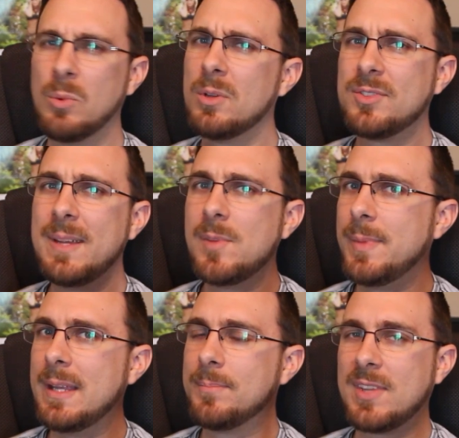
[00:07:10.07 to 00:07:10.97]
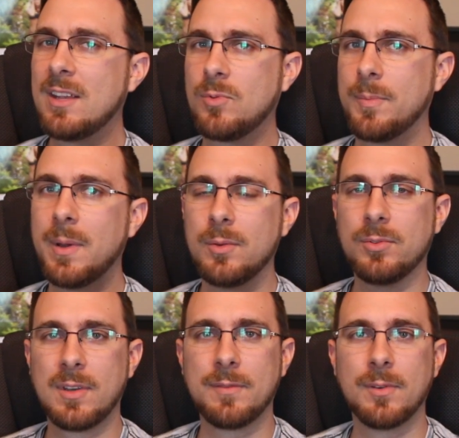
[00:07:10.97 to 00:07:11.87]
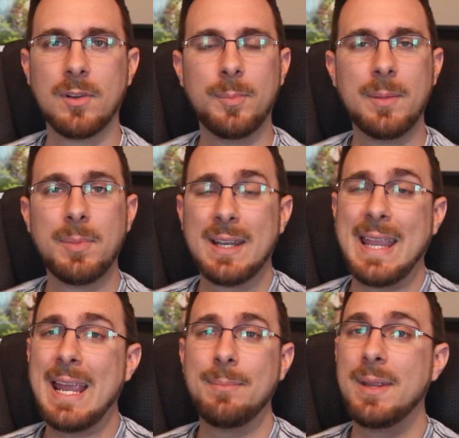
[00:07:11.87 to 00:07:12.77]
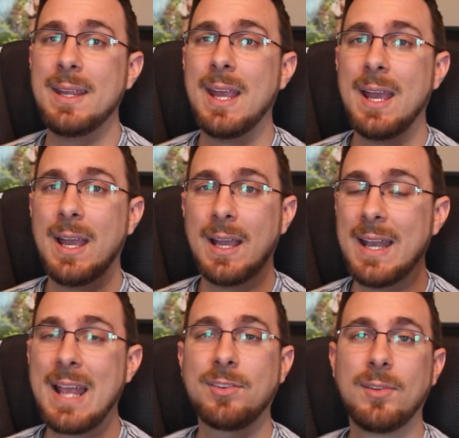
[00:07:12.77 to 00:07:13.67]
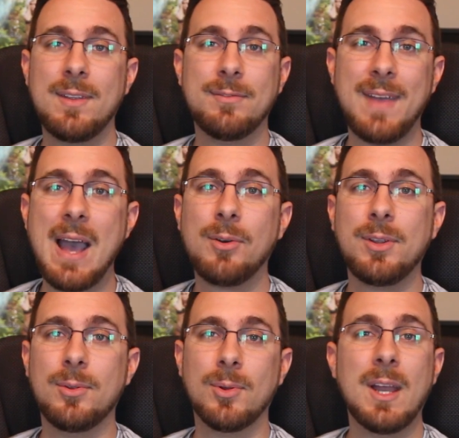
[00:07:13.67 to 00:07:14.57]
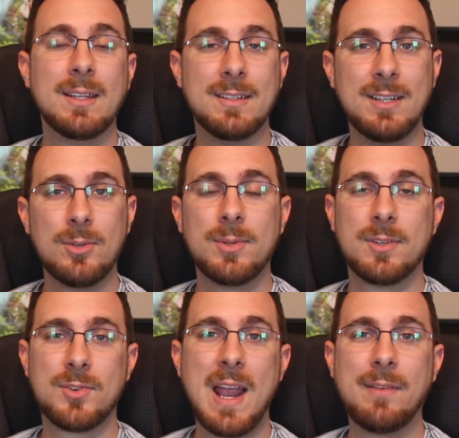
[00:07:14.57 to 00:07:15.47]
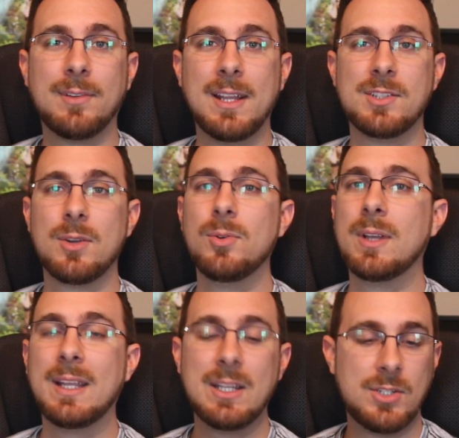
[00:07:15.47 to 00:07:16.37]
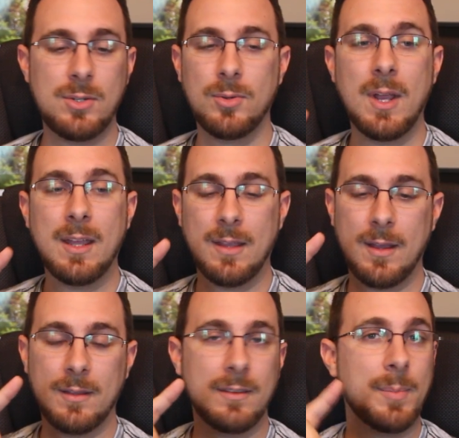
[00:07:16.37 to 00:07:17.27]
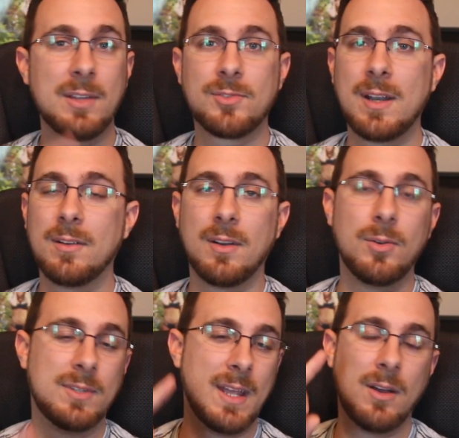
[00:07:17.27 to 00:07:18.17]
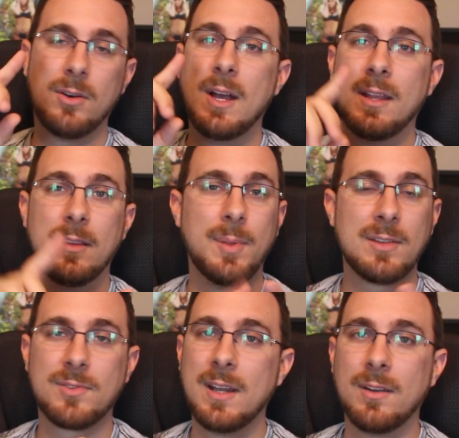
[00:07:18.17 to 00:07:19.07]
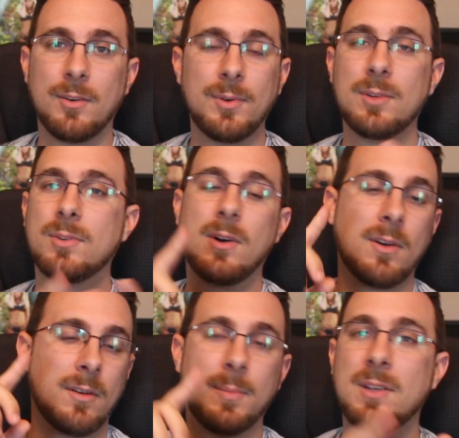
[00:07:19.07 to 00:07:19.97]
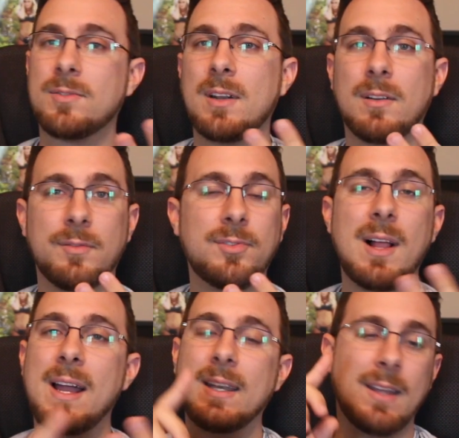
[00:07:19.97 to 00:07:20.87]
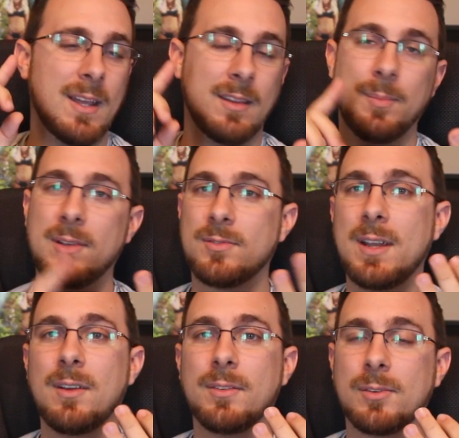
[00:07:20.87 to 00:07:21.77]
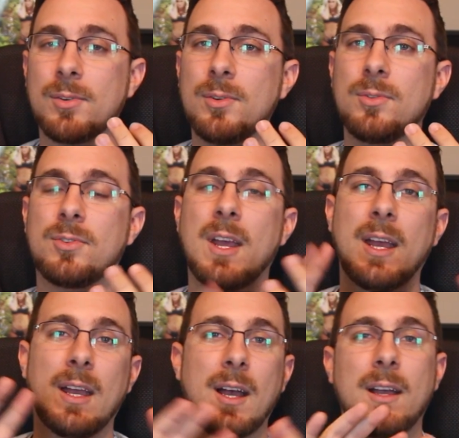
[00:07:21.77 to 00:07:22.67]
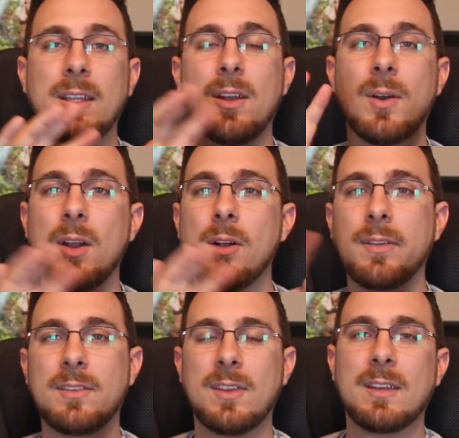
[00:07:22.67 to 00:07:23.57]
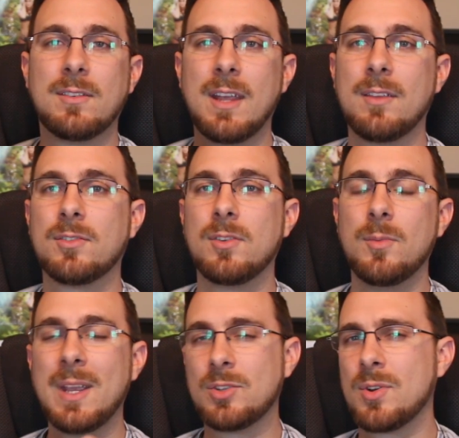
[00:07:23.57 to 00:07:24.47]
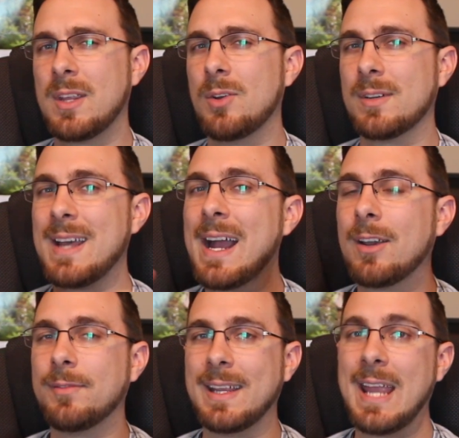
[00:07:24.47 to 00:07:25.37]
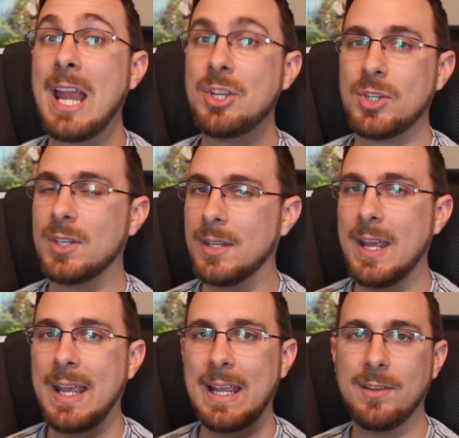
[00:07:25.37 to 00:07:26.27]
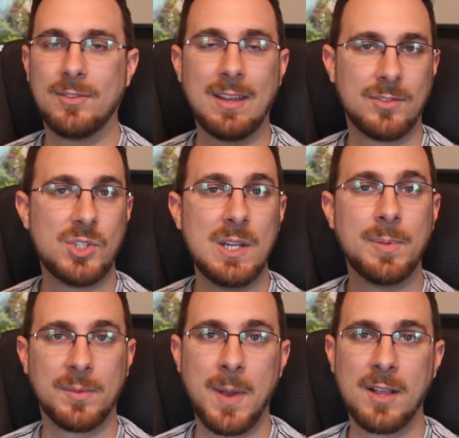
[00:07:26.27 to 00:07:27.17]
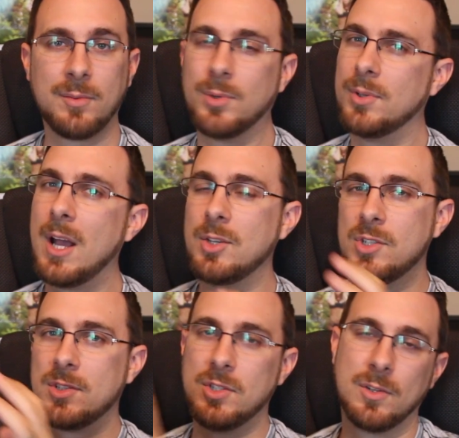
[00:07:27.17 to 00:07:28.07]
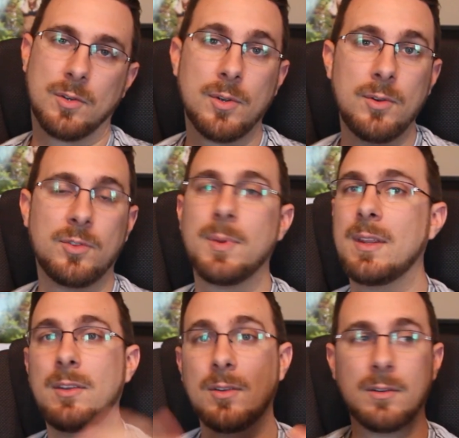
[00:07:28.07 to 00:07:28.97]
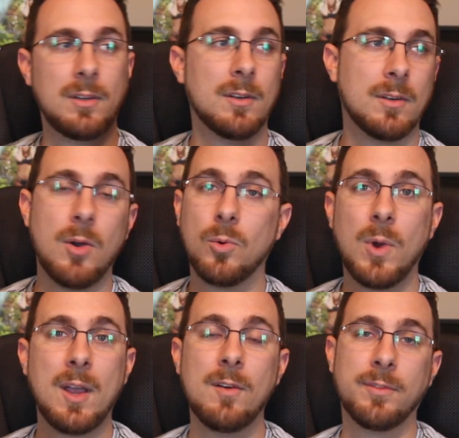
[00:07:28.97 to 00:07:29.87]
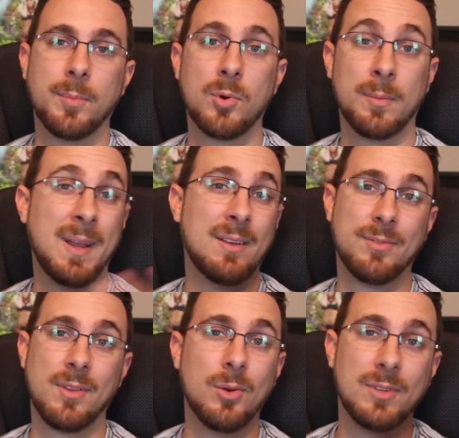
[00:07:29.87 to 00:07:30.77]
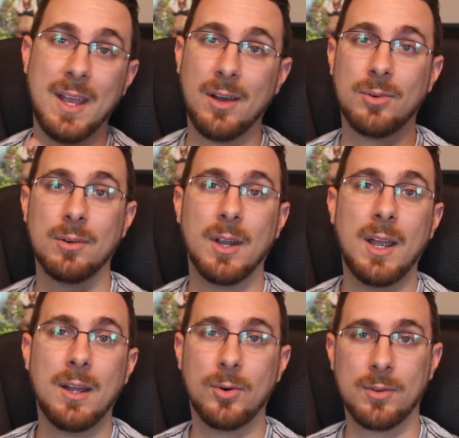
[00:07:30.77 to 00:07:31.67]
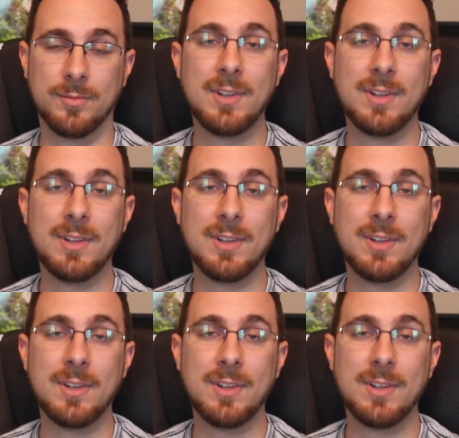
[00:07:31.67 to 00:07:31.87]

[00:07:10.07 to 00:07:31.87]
The world seemed to be obsessed with bundles there for a little bit, but it can be an excellent value to deal with a travel agent who can get you the best rate on a hotel, the best rate on a rental car, the best rate on a flight, the best rate on the cruise, and all these things together, so you make sure that your entire vacation is as cheap as possible, not just your cruise, but then you're going way overboard paying for the hotel or the